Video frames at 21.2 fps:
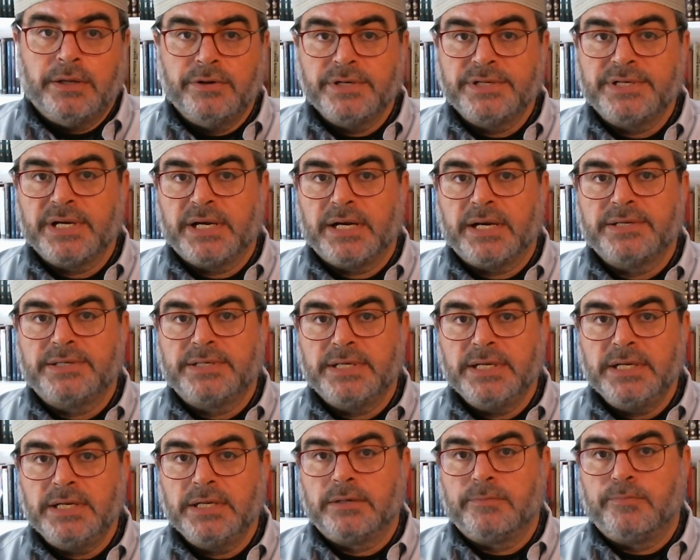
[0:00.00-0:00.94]
is a
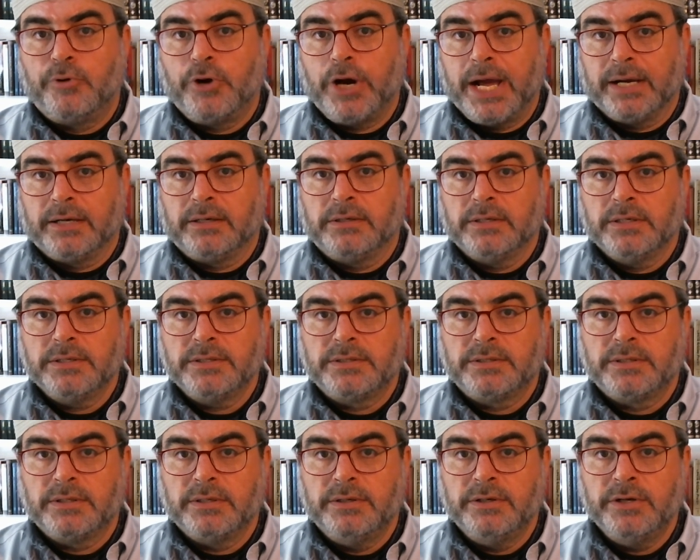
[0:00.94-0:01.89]
Hasidic
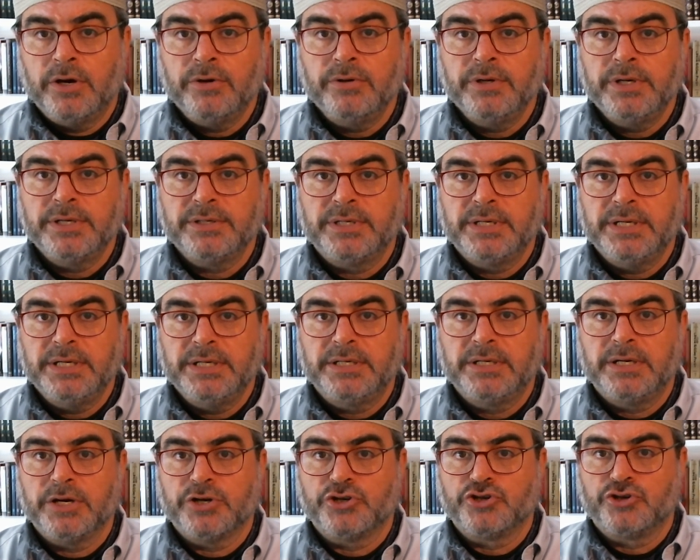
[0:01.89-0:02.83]
practice known as
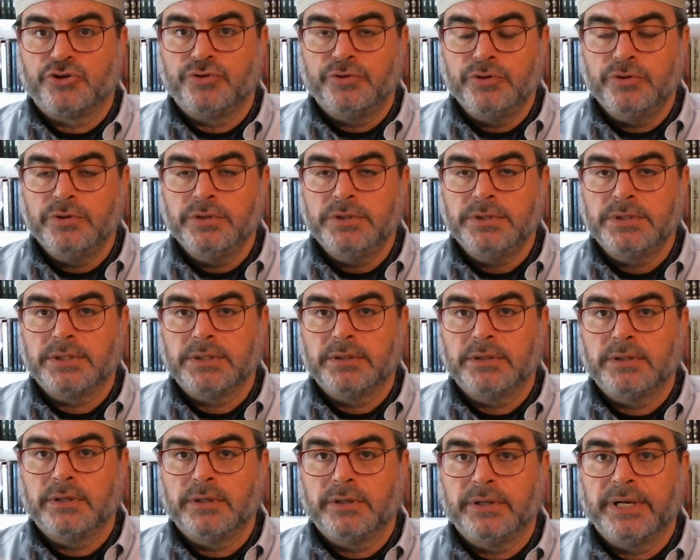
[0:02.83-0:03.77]
Hitkashrut
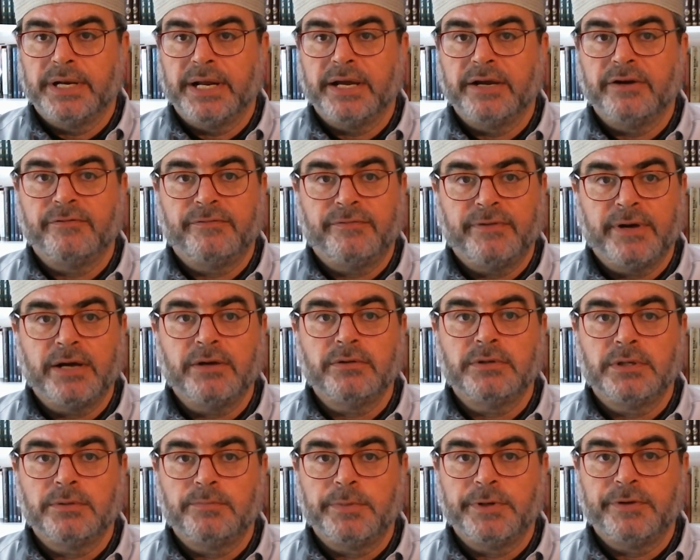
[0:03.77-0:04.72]
that I have found
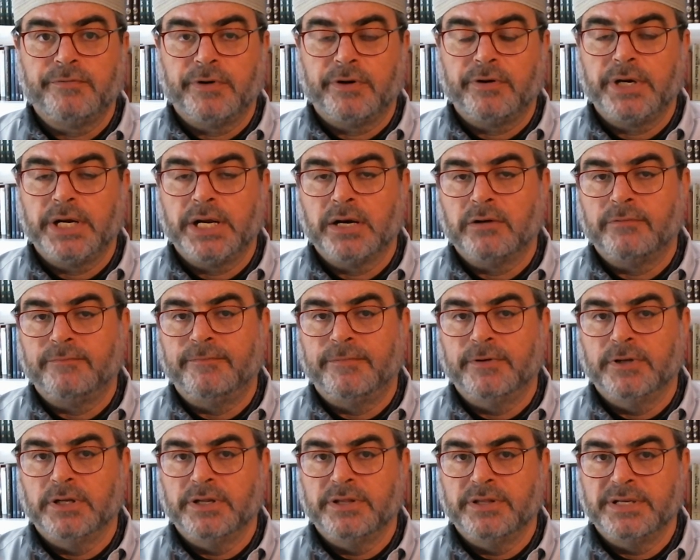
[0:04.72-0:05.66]
to be very
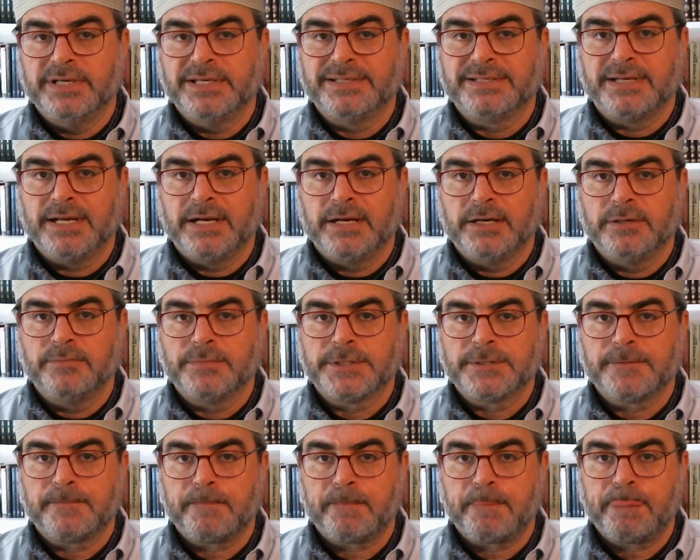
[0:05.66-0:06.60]
helpful in these times.
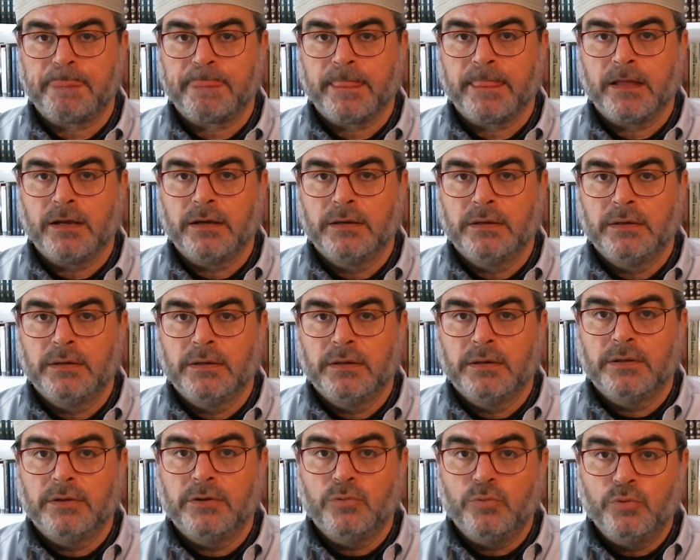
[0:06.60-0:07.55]

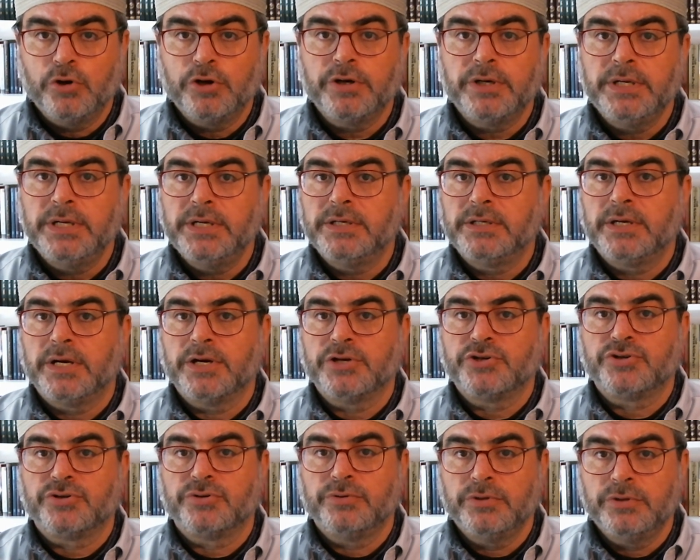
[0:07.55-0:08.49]
The word
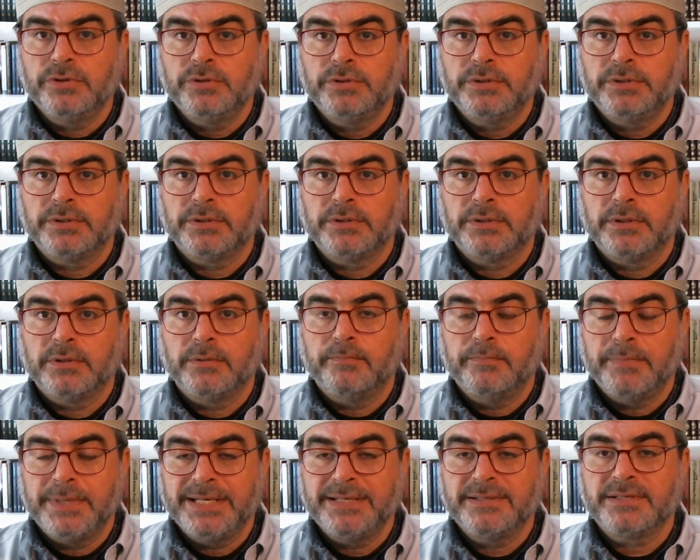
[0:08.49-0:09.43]
Hitkashrut
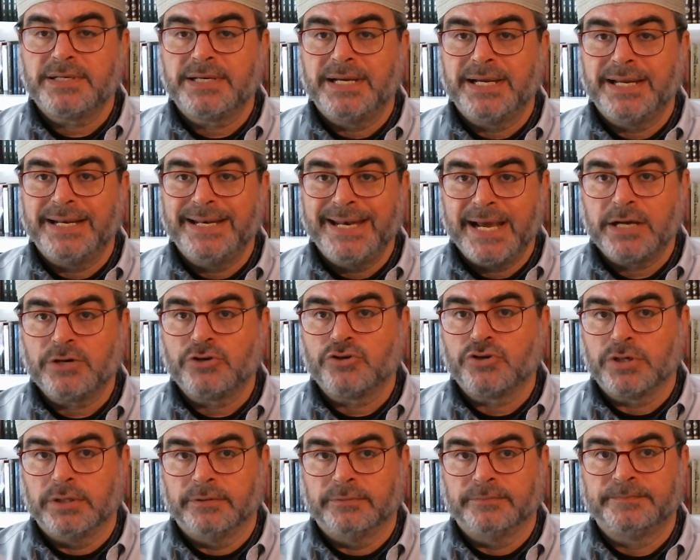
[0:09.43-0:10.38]
means
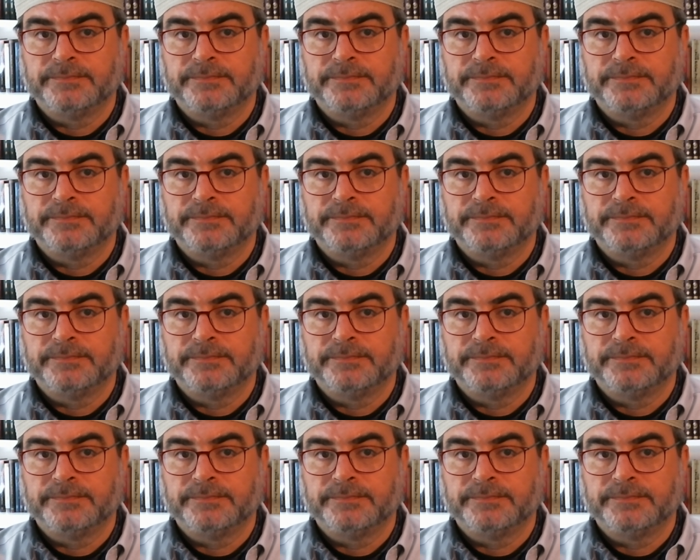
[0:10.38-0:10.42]
connection,